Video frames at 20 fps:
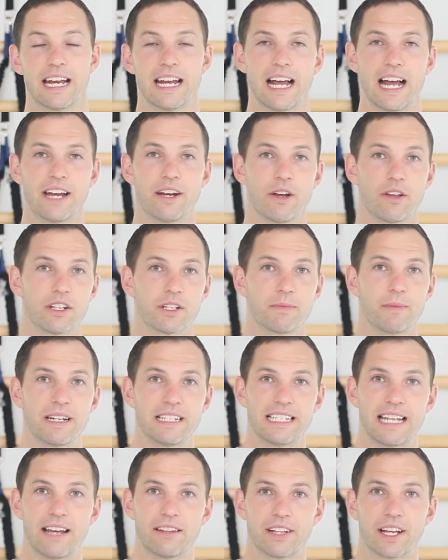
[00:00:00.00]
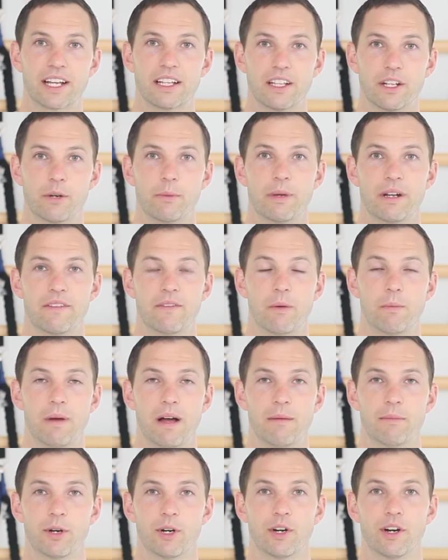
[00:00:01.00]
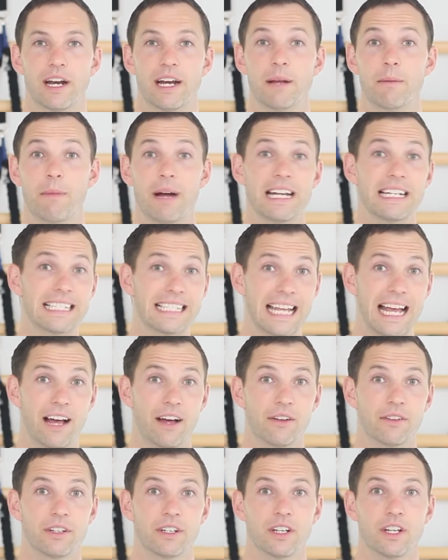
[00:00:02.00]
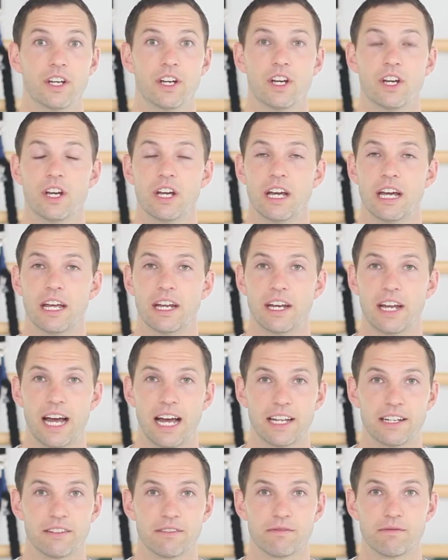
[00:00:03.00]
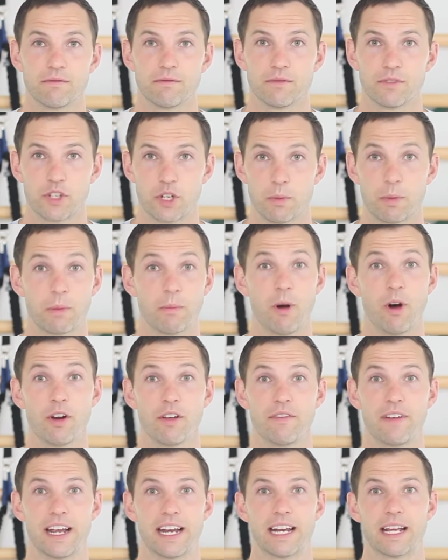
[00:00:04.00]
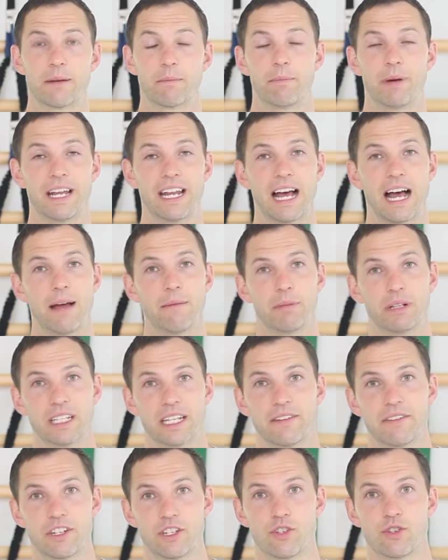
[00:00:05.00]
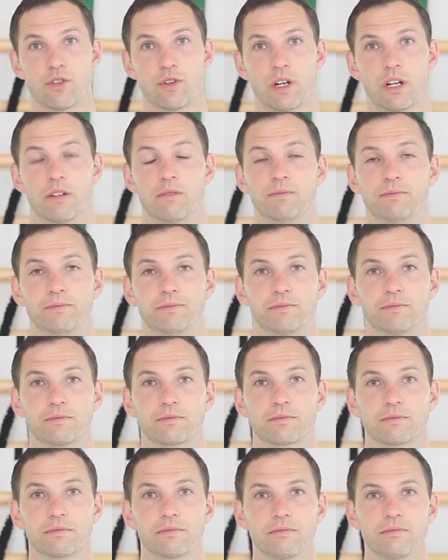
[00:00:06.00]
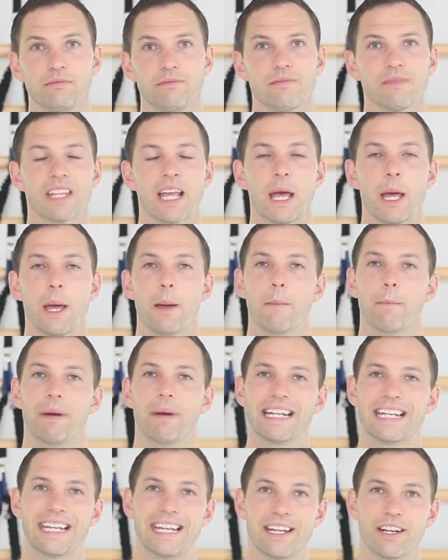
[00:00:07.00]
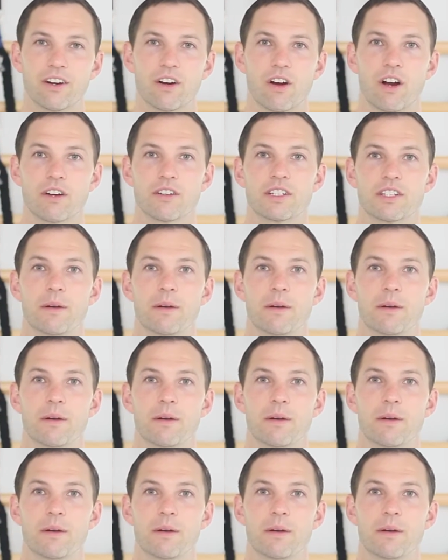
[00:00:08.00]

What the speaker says: And I know this might sound like a little bit of a bummer, and it might sound not super motivating, but I believe it's true. But here are